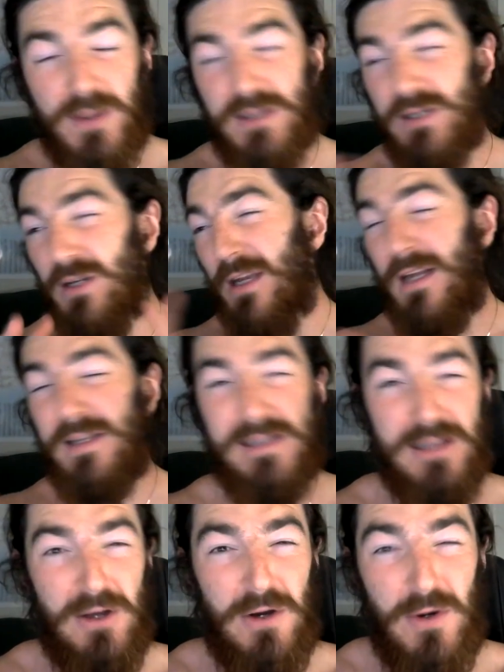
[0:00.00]
it's going to get
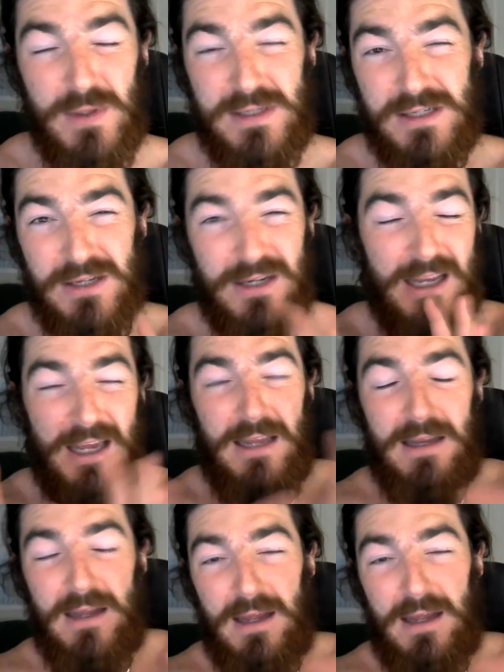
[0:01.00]
slow, it's going to get